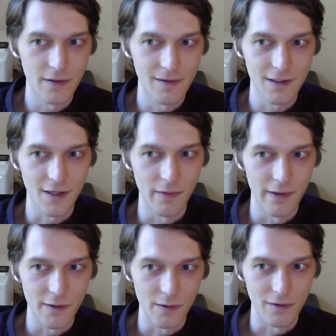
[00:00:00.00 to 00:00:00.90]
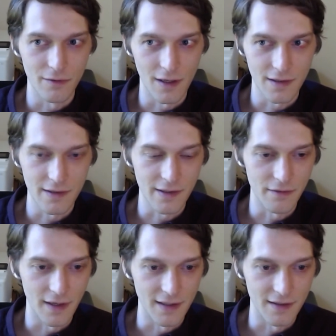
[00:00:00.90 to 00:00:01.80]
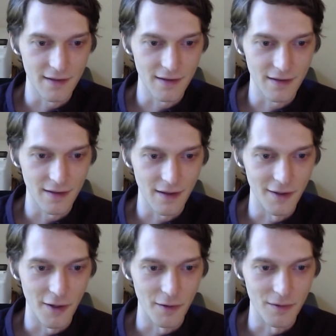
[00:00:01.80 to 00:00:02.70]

a little nervous coming to a Rust event and,